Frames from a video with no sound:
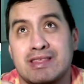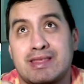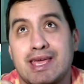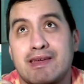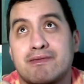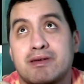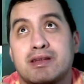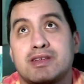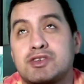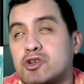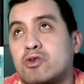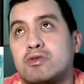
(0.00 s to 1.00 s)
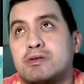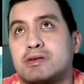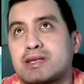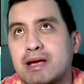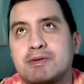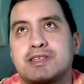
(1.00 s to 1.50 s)
They've shown
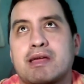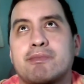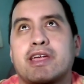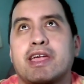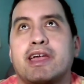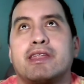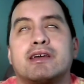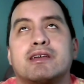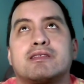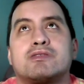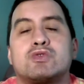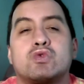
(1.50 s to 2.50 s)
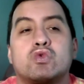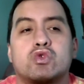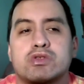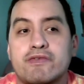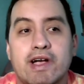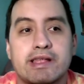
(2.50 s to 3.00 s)
time and time again, due to
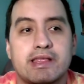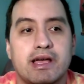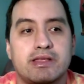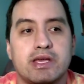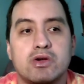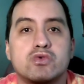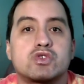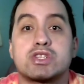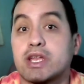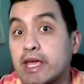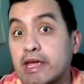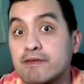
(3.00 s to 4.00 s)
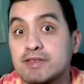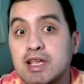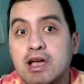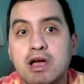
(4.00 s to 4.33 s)
the fact that they own slaves,